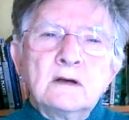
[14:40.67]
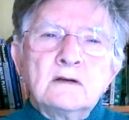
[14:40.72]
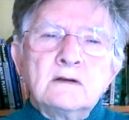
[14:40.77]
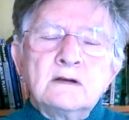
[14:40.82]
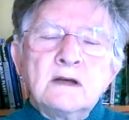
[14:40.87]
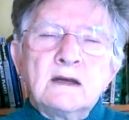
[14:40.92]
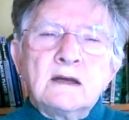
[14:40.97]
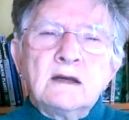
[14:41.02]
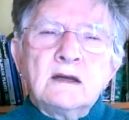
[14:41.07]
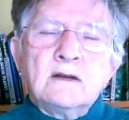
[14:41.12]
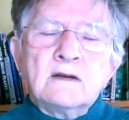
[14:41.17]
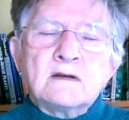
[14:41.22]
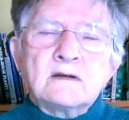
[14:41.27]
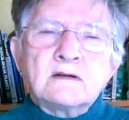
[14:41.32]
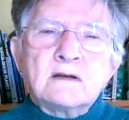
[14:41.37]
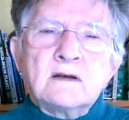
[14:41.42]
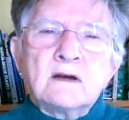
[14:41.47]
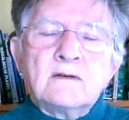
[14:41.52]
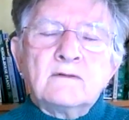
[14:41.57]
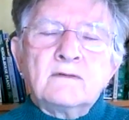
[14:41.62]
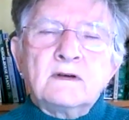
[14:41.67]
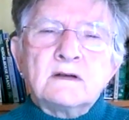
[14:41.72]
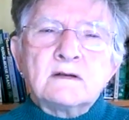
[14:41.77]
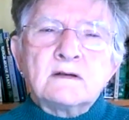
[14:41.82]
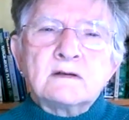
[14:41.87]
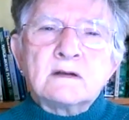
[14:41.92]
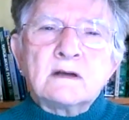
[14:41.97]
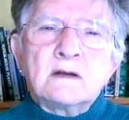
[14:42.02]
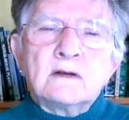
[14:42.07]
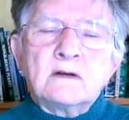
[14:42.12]
taking the
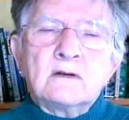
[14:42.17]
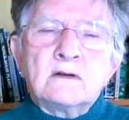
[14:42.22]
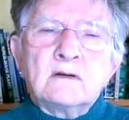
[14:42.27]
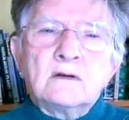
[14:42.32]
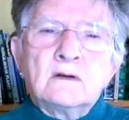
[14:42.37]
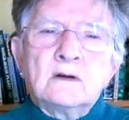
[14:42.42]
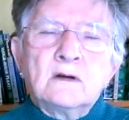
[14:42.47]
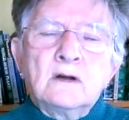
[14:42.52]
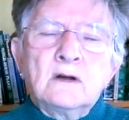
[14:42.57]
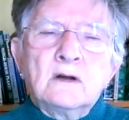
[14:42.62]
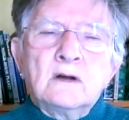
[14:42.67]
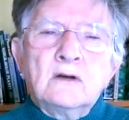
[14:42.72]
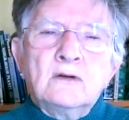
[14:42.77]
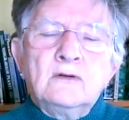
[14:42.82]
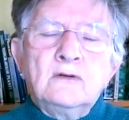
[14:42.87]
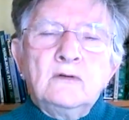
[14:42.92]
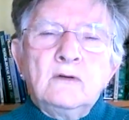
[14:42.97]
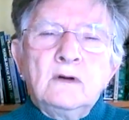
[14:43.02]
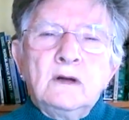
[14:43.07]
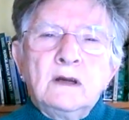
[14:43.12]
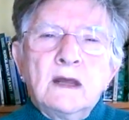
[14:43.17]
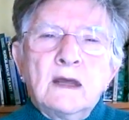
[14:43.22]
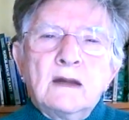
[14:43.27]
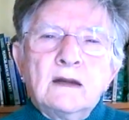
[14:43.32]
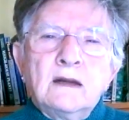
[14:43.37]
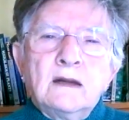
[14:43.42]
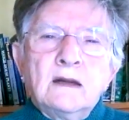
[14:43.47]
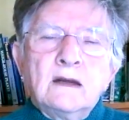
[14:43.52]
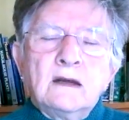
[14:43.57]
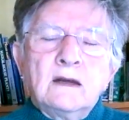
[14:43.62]
service and doing
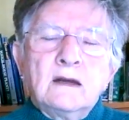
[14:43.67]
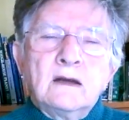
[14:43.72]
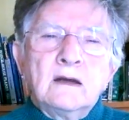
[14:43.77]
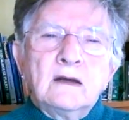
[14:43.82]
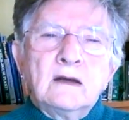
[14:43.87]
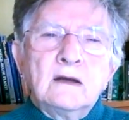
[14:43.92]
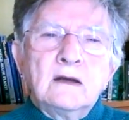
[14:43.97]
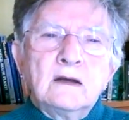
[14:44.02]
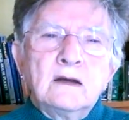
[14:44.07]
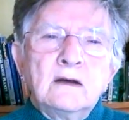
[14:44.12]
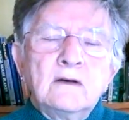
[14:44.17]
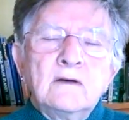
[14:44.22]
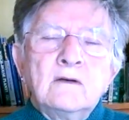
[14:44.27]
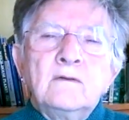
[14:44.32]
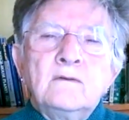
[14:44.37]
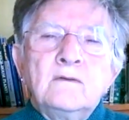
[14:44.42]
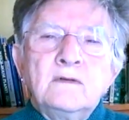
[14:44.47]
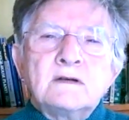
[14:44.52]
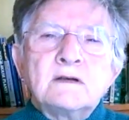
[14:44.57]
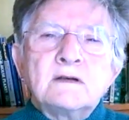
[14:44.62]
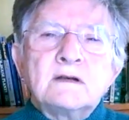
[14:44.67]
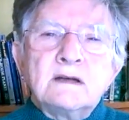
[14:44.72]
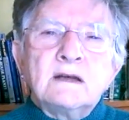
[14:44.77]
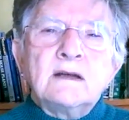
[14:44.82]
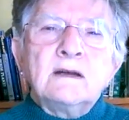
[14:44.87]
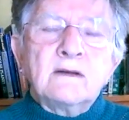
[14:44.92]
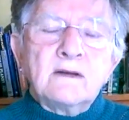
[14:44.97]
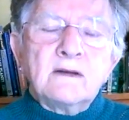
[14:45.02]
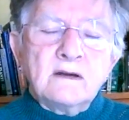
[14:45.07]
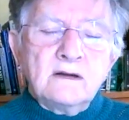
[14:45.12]
any
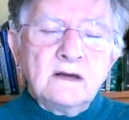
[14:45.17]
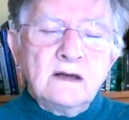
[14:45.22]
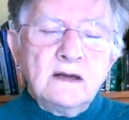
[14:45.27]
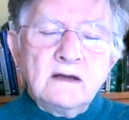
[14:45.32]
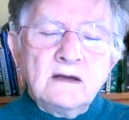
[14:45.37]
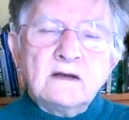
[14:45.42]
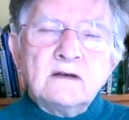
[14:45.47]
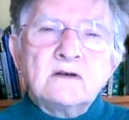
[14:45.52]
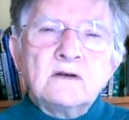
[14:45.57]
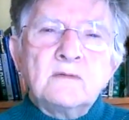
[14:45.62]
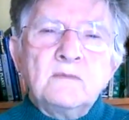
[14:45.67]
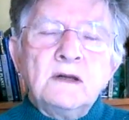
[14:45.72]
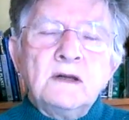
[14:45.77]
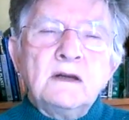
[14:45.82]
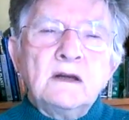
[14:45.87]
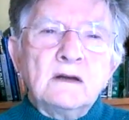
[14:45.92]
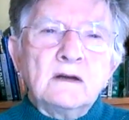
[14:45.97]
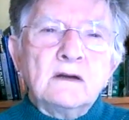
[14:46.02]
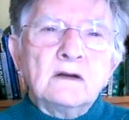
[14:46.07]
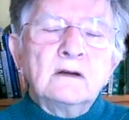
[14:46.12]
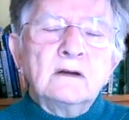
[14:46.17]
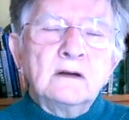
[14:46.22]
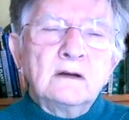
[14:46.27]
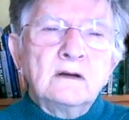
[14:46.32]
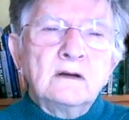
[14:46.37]
visiting that needed to be done.